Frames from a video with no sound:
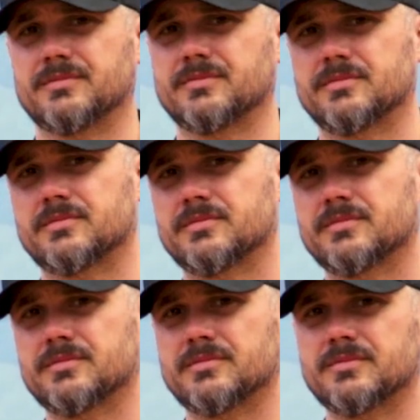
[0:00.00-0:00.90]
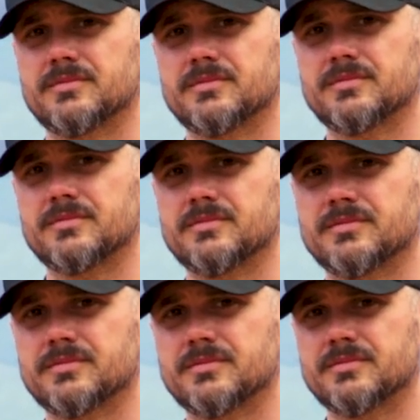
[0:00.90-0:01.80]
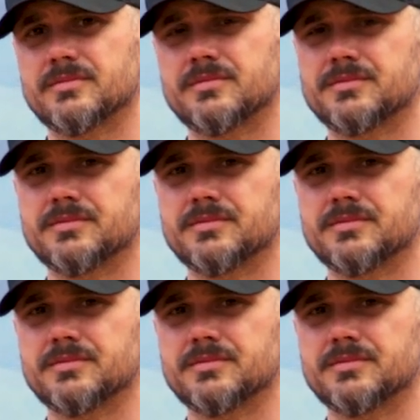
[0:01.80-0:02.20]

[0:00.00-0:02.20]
This person isn't speaking.